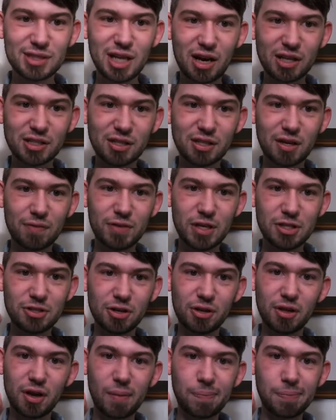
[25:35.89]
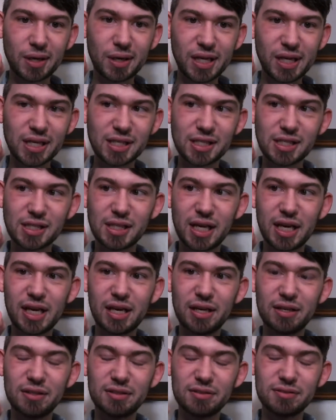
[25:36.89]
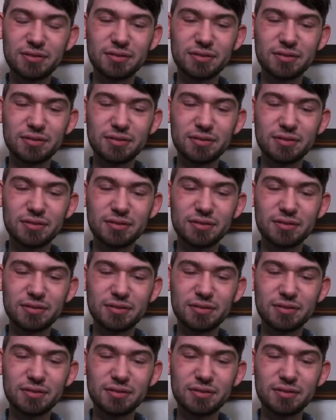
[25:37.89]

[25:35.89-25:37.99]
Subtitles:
Toxic Avenger, the complete set.